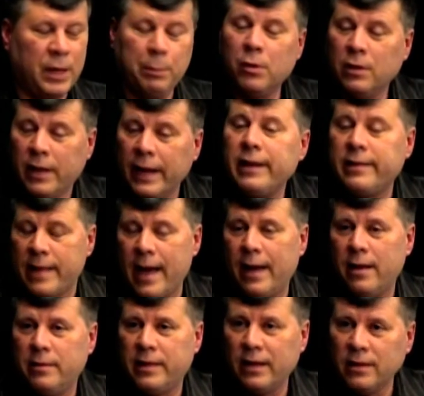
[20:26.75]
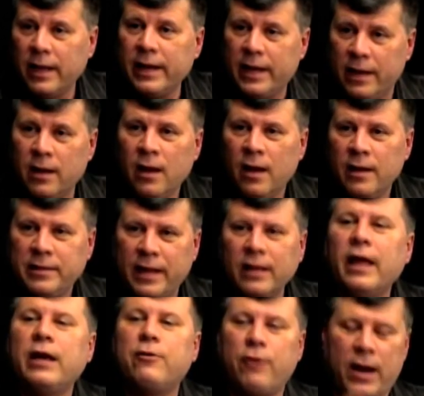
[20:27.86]
people like that. They mm -hmm. like mm-hmm. they
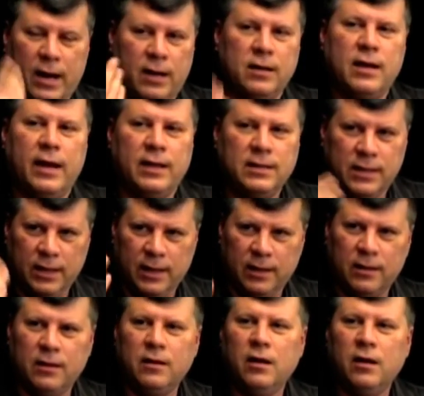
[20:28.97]
like recognizing